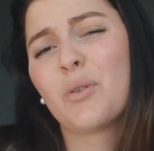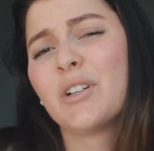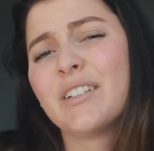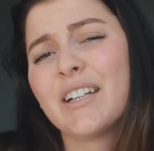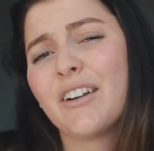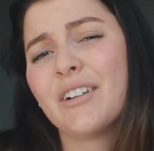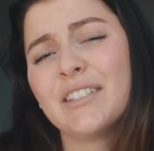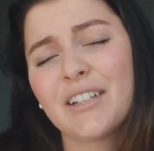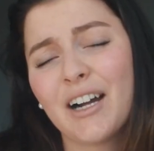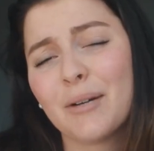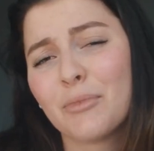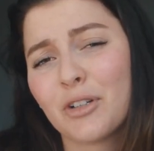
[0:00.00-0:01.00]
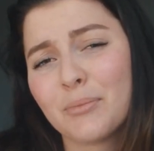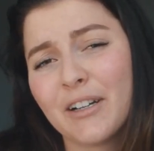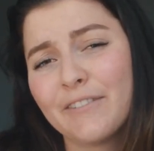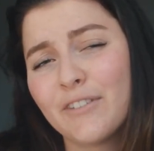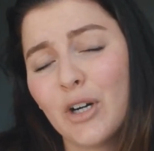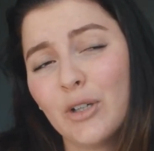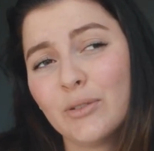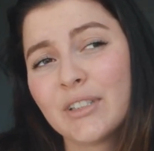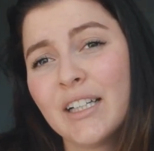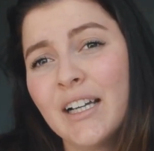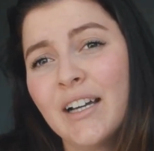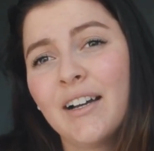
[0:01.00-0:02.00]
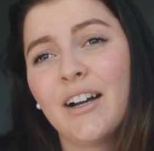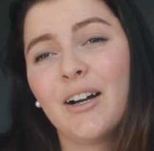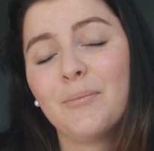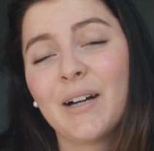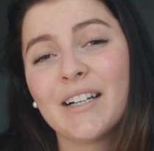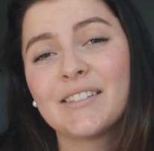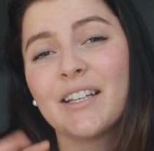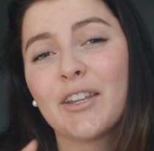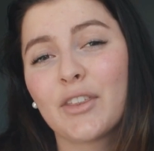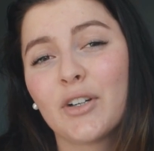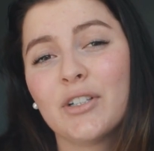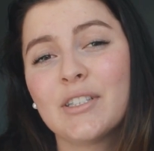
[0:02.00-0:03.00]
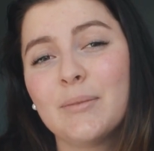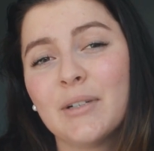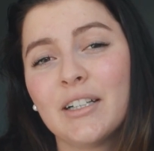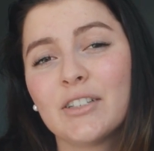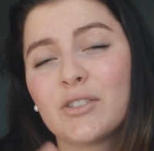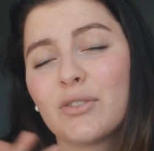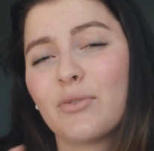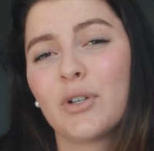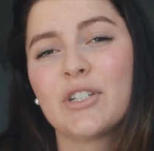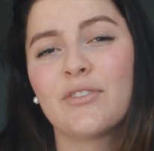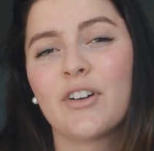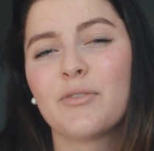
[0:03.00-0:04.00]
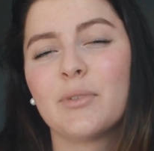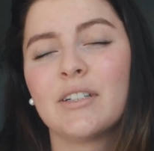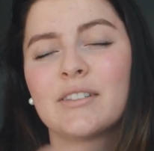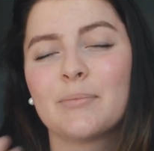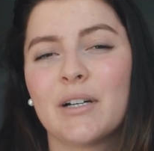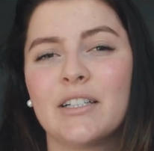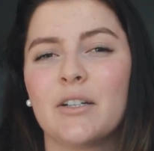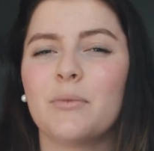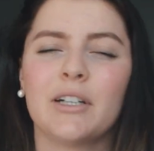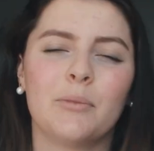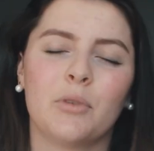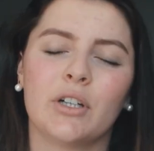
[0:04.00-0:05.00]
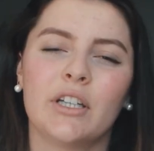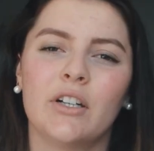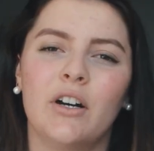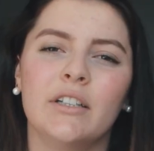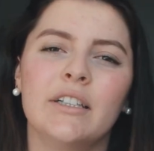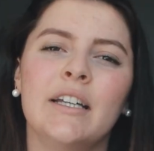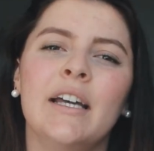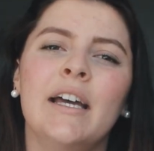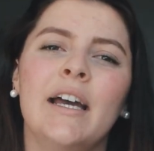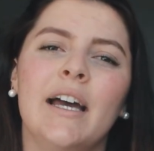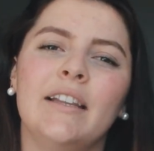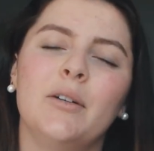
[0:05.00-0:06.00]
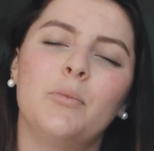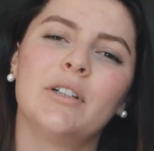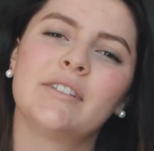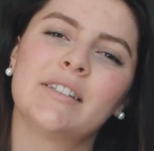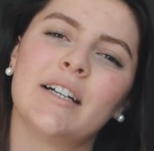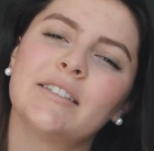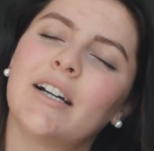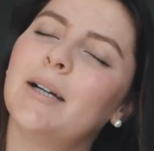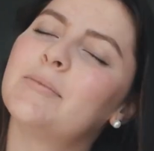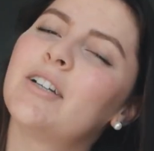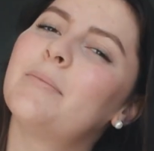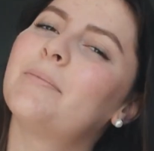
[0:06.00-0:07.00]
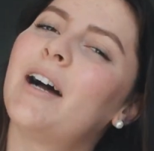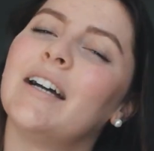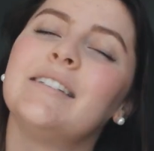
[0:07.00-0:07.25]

ordinary timer on my phone. I set 30 minutes or 45 minutes depending on what I'm working on. And then once that time's up, I